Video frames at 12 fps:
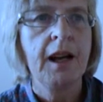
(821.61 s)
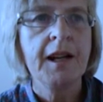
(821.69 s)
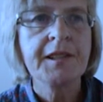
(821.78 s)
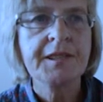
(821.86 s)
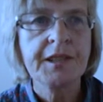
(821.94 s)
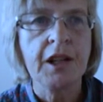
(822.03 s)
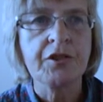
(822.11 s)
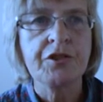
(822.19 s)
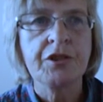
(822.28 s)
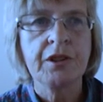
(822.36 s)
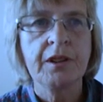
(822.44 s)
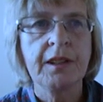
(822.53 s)
As
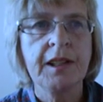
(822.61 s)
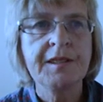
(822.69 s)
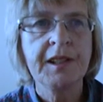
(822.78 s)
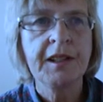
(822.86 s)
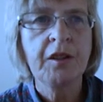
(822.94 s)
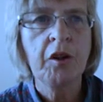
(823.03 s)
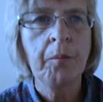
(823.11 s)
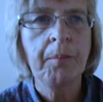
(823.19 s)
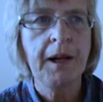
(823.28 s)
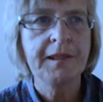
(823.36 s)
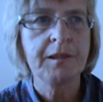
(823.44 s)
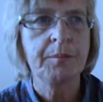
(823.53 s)
such, it's
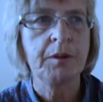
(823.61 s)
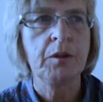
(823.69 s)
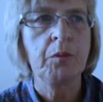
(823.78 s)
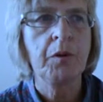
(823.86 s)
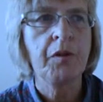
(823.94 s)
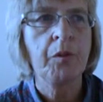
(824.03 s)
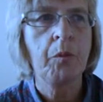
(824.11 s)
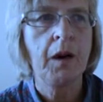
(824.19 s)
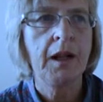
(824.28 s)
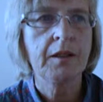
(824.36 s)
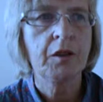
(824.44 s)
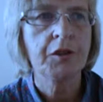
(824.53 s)
incompatible with the
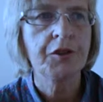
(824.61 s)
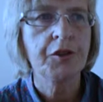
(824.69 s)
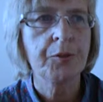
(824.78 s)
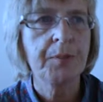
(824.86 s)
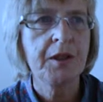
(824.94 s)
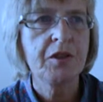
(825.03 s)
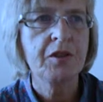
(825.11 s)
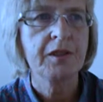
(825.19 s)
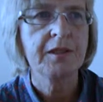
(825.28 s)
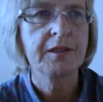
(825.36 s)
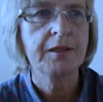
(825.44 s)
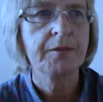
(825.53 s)
wild cotton
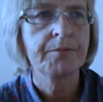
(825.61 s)
species.